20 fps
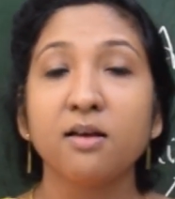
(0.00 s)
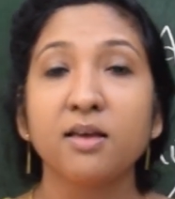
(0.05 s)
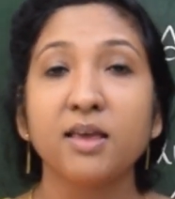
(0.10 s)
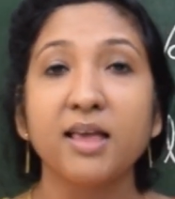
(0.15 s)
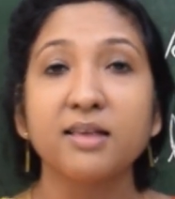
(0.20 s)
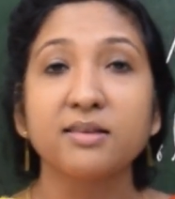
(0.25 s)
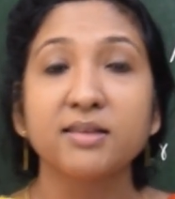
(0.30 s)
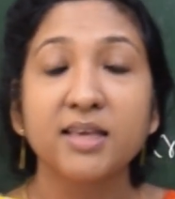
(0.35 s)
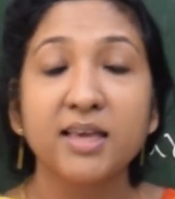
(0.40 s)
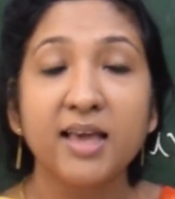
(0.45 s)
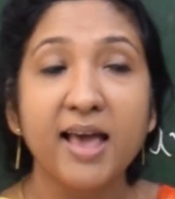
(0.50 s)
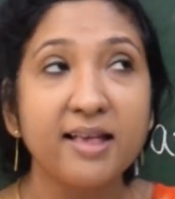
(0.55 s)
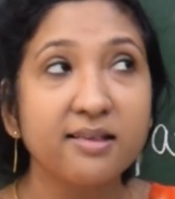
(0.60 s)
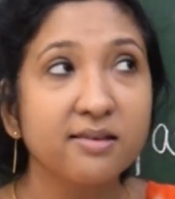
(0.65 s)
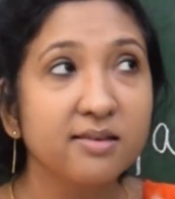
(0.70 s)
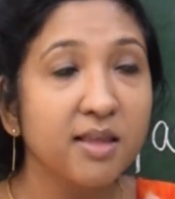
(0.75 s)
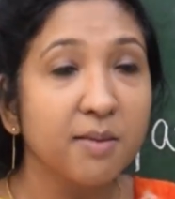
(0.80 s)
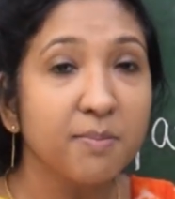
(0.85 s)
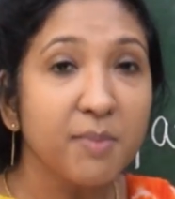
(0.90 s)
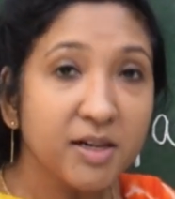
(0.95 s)
Yes, he
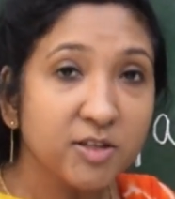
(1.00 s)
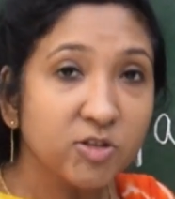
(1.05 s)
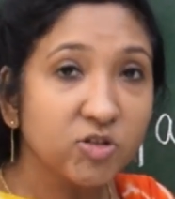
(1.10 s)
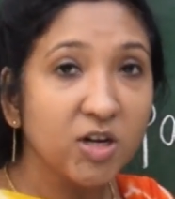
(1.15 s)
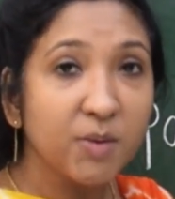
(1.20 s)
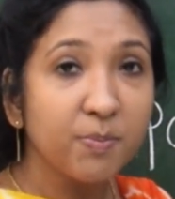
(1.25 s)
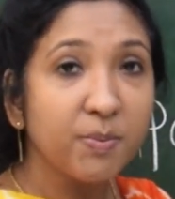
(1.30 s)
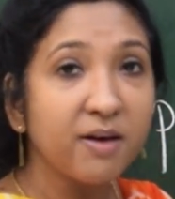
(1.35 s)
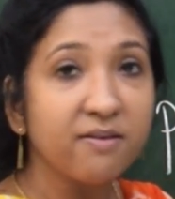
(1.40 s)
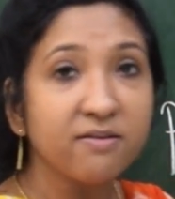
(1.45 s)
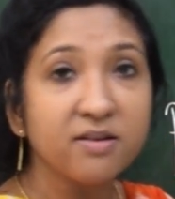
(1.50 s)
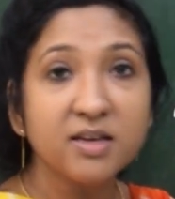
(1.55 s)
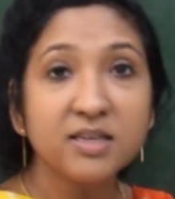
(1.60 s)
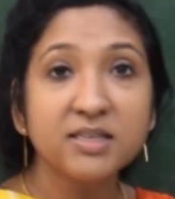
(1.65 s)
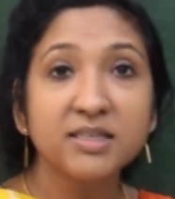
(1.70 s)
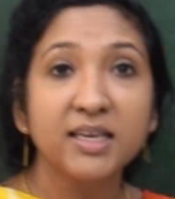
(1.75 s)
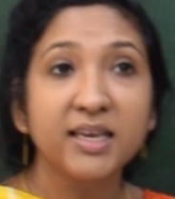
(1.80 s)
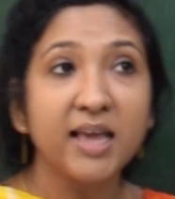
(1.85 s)
has the military powers.